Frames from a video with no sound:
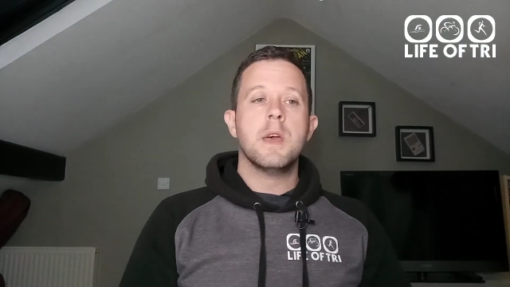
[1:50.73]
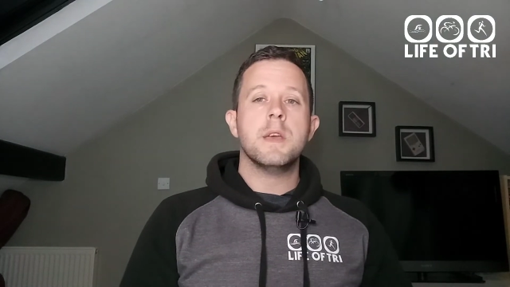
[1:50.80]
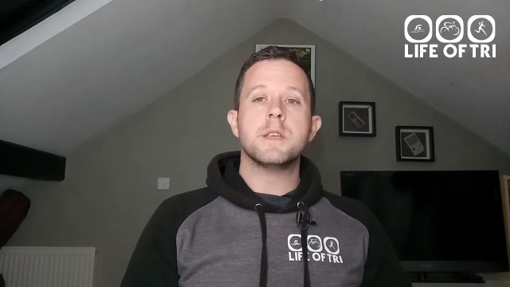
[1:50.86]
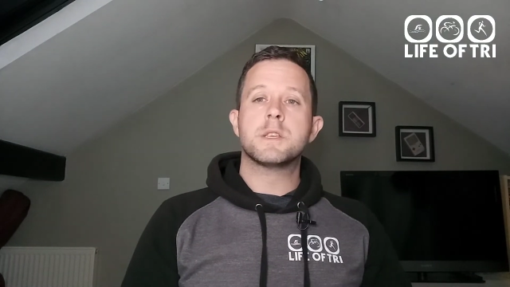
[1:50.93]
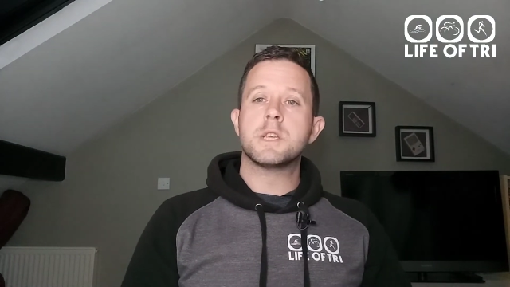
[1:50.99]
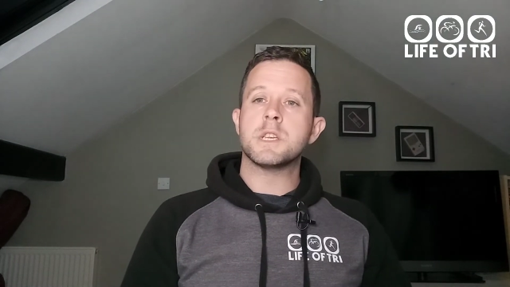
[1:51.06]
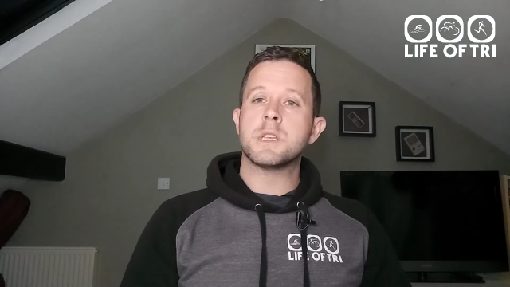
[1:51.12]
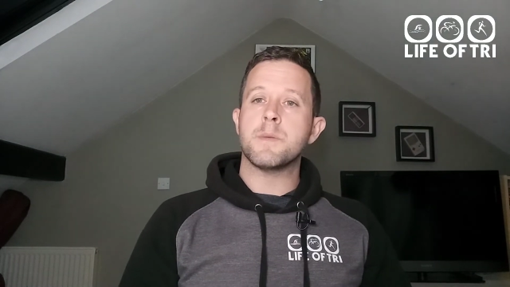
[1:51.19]

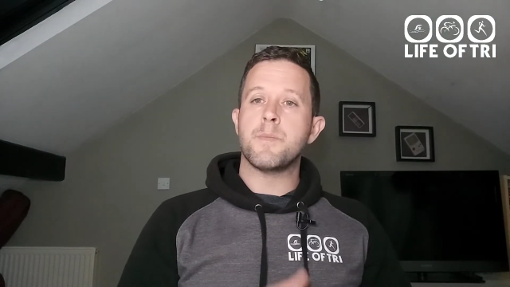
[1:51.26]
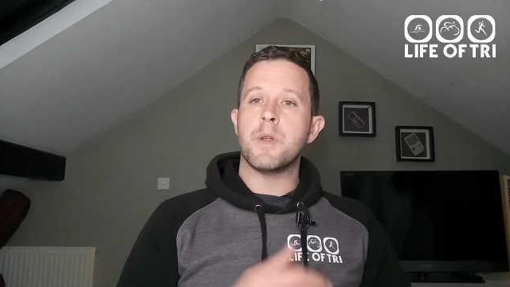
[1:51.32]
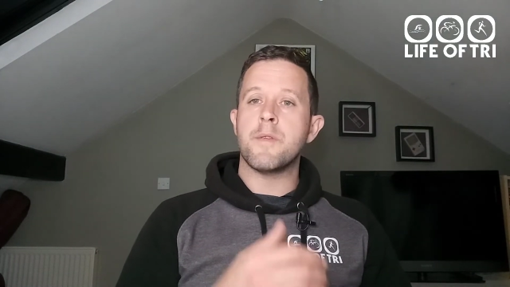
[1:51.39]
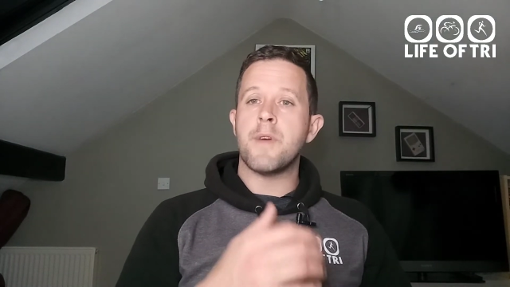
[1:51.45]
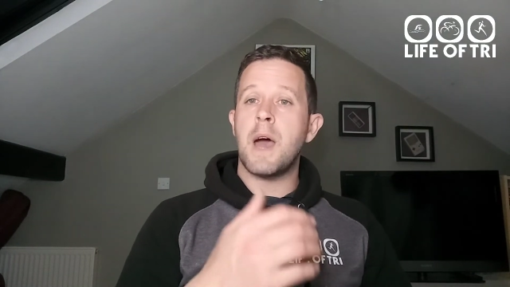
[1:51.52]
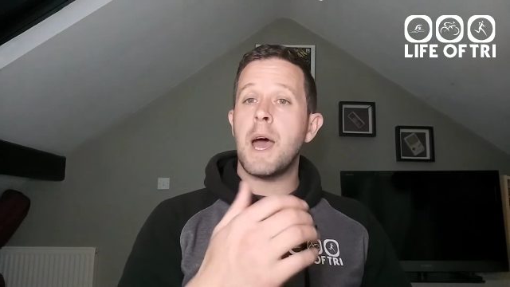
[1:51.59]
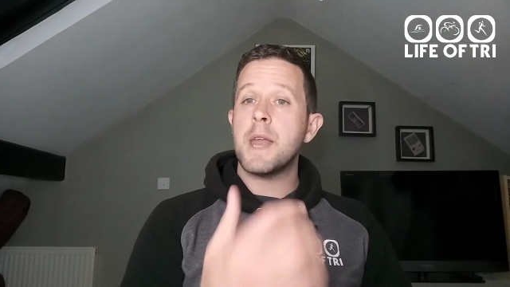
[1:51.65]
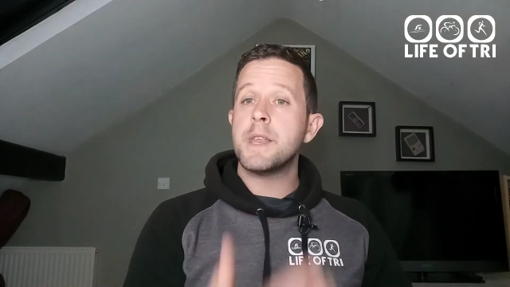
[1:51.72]
it's just a bit
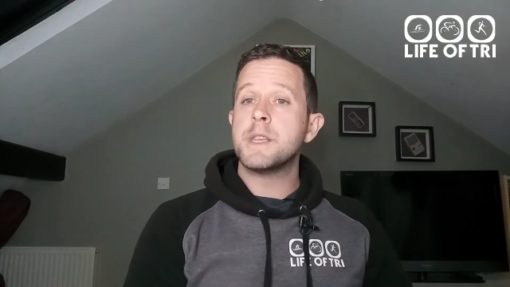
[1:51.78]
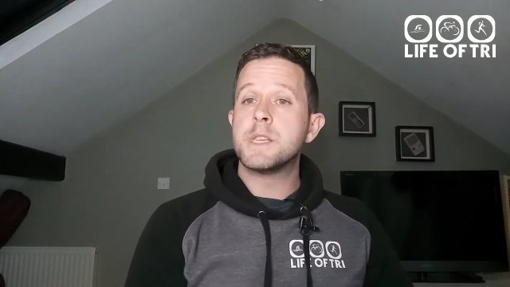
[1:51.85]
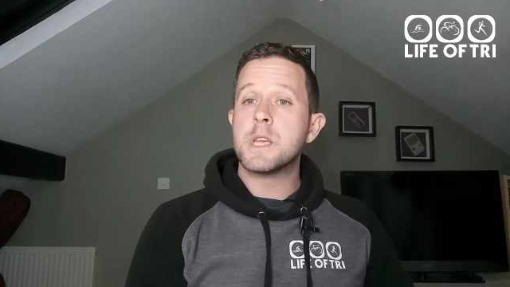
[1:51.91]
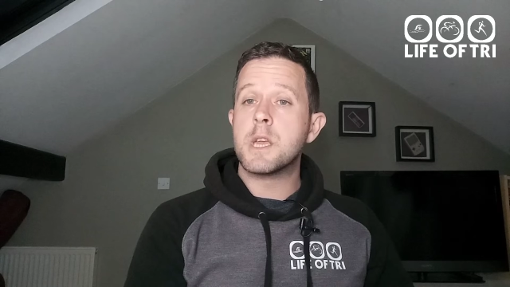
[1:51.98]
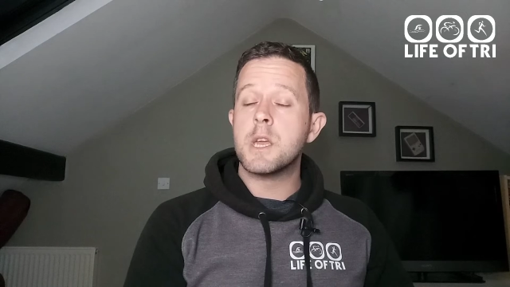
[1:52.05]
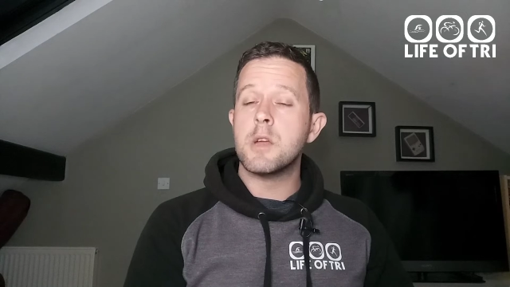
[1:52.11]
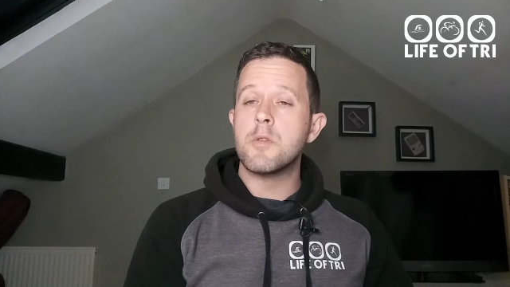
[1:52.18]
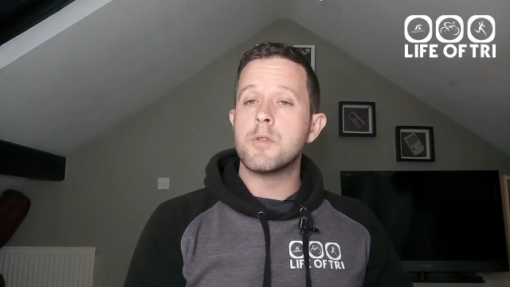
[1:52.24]
of added
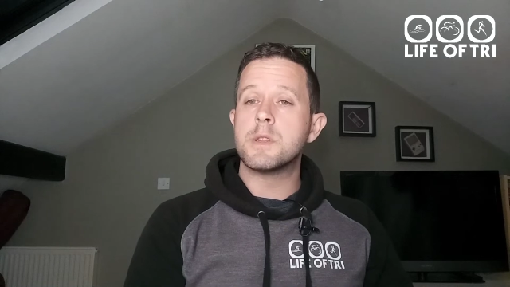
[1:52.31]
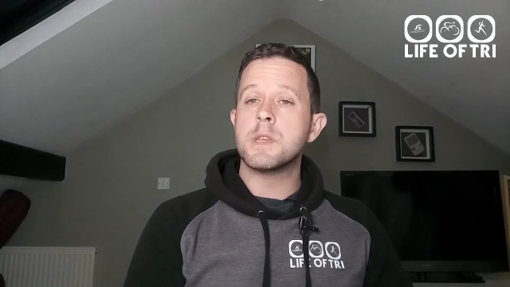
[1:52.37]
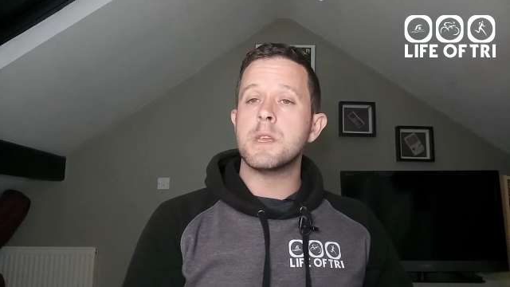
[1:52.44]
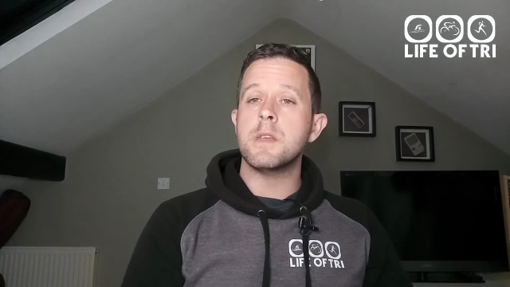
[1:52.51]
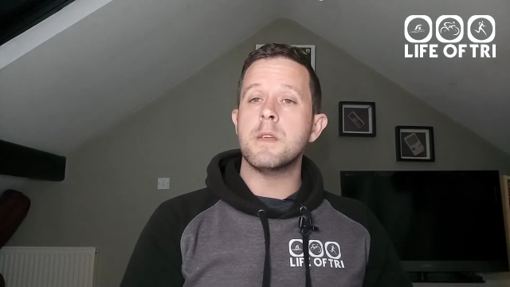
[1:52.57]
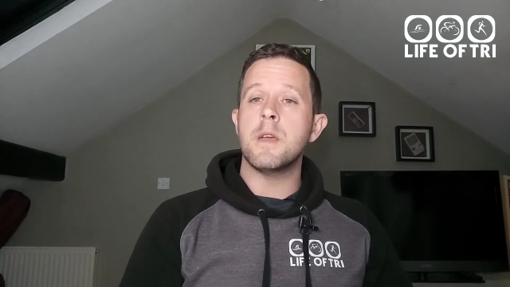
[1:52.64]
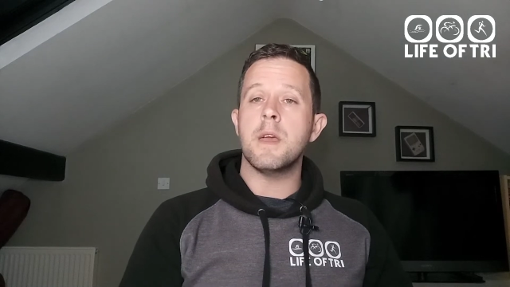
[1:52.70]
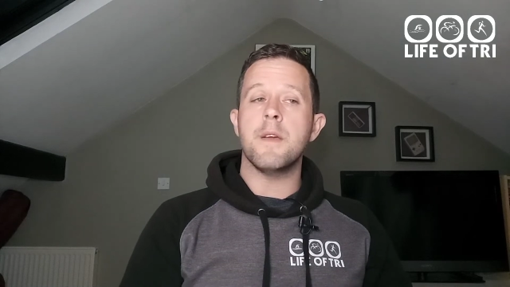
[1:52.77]

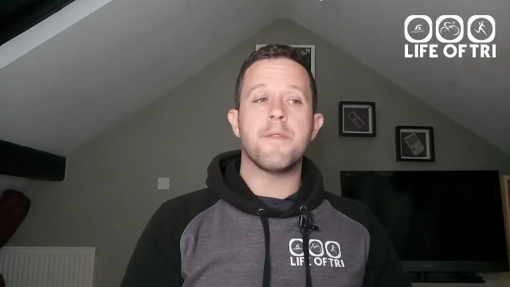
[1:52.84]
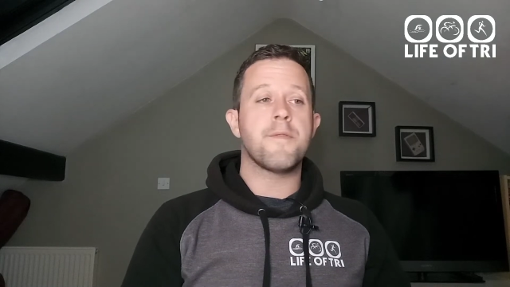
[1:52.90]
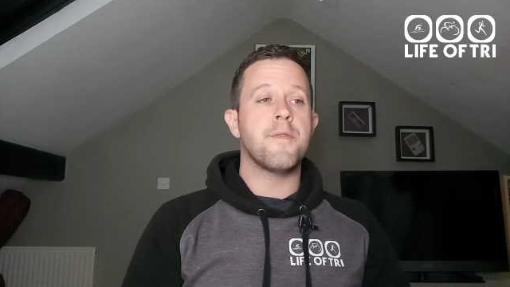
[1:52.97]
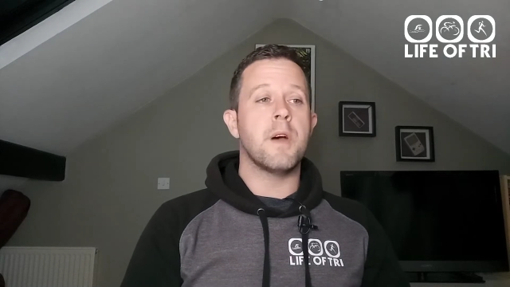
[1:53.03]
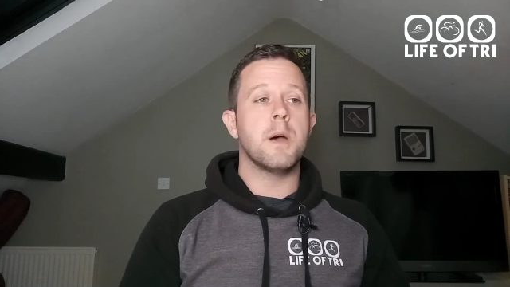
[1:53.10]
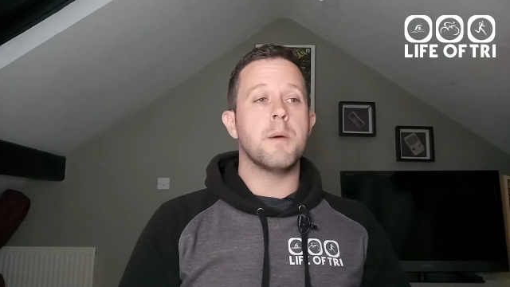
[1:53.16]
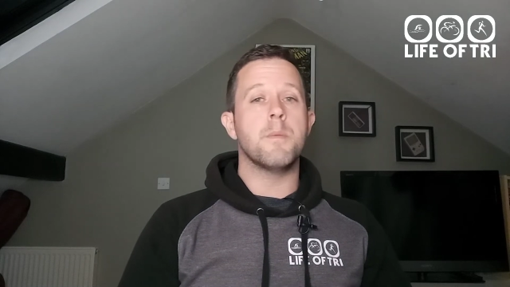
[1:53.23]
security if